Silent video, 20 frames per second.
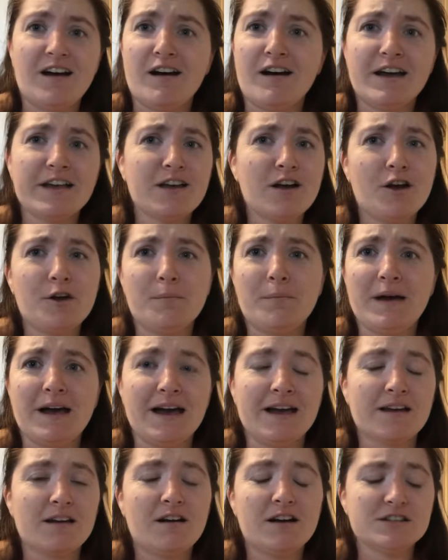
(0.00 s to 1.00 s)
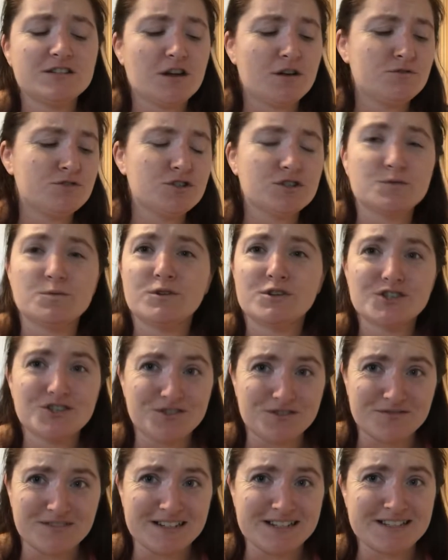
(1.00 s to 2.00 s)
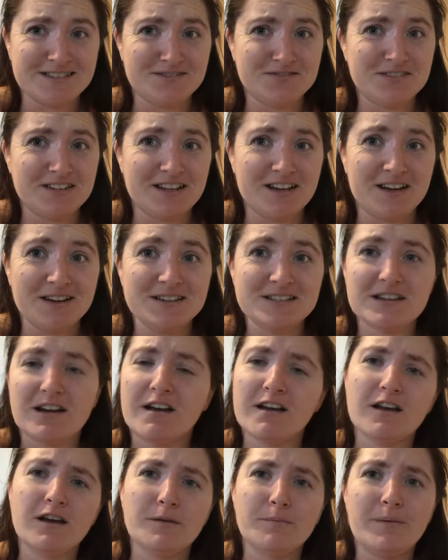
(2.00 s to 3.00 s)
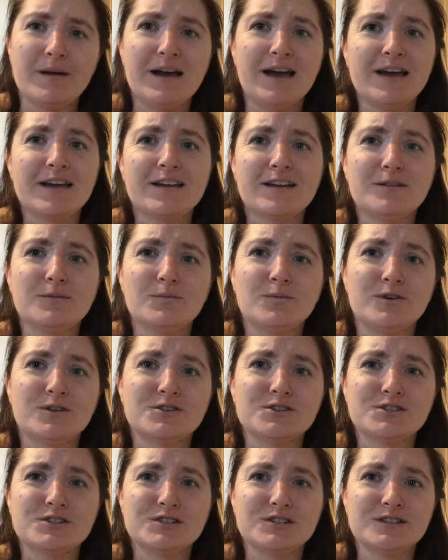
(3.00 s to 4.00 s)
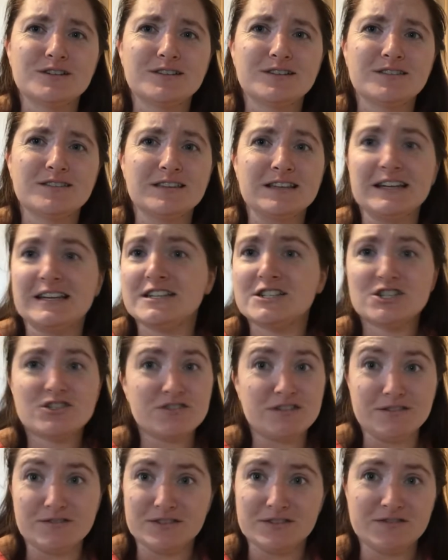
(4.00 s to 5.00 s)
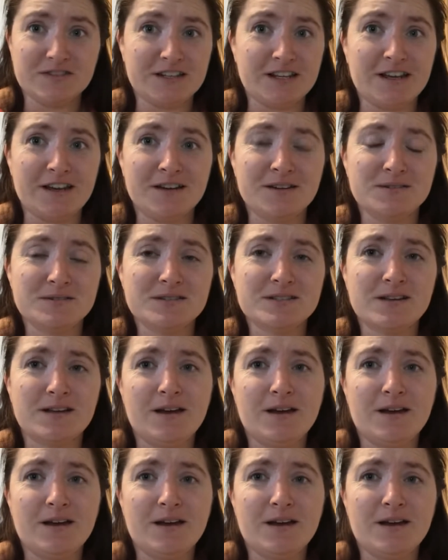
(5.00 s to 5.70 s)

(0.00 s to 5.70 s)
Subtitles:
go back, I don't just watch your recent videos, I go back and watch the history of your videos.